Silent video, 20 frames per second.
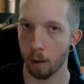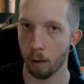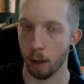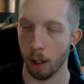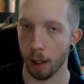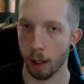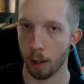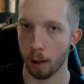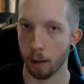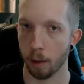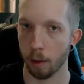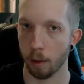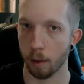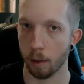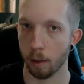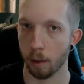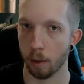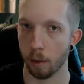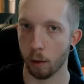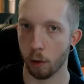like
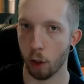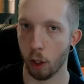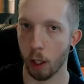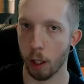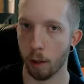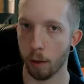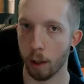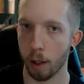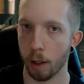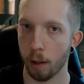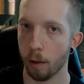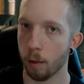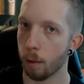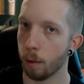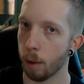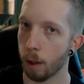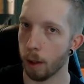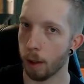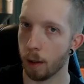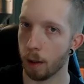cherry
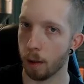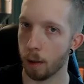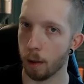with